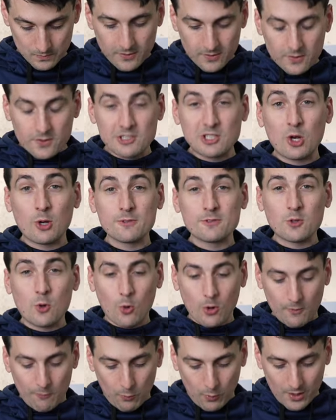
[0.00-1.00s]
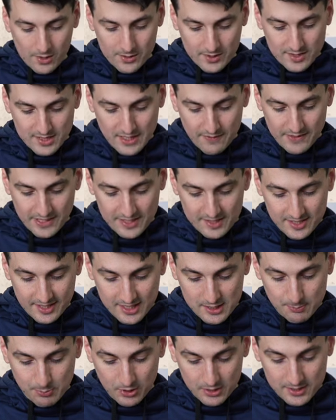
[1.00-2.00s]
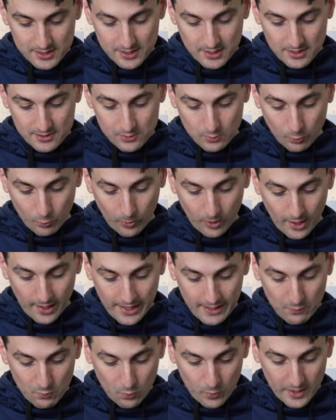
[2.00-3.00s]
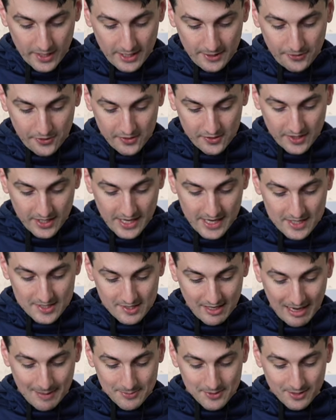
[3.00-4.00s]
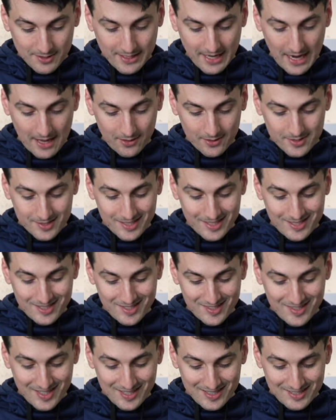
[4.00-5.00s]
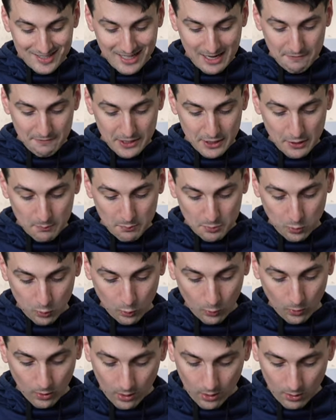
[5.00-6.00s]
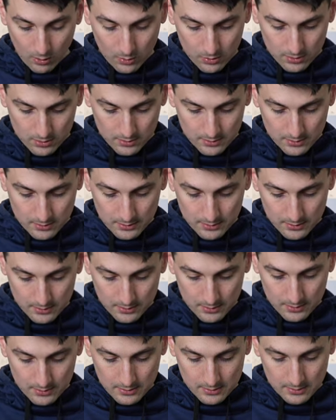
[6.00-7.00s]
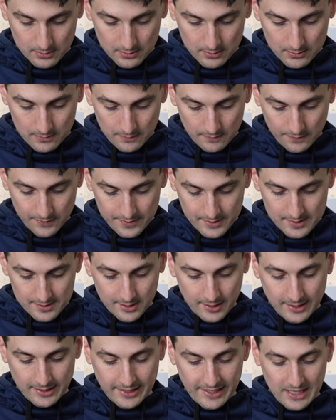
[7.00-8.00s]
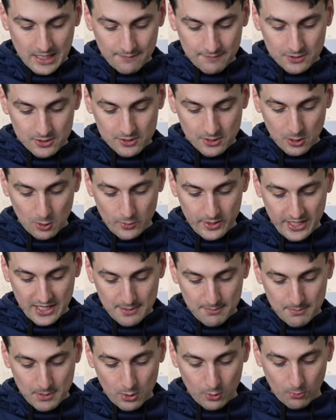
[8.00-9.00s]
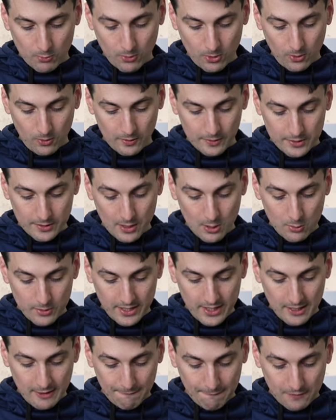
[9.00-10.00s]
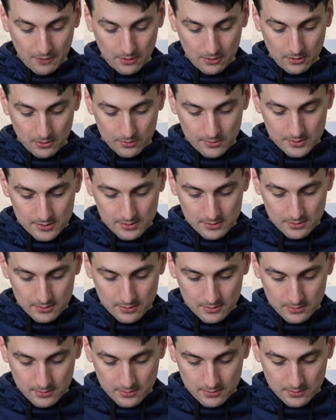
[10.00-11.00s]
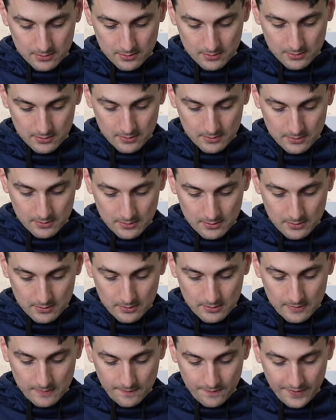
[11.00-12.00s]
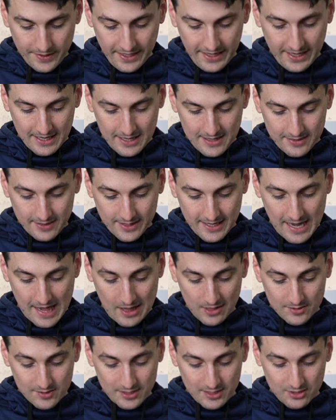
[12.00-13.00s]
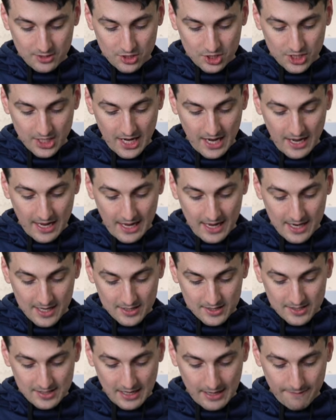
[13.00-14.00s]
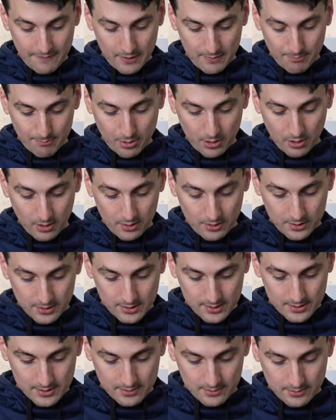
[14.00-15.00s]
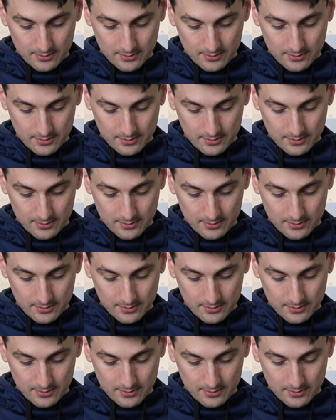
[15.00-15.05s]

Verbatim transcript: So a score of 176 puts us right with the Samsung Galaxy C7 Pro. Slightly ahead of the Sony and Motorola Nokia phones. And the Galaxy J7 Perx.